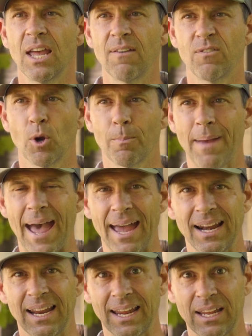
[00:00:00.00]
if you're
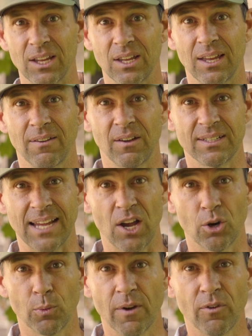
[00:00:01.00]
paddling
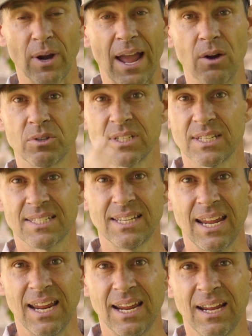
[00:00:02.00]
down a river out to
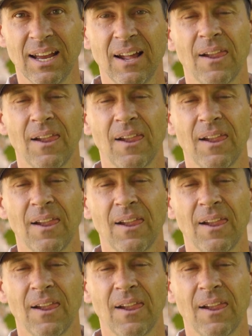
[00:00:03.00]
sea,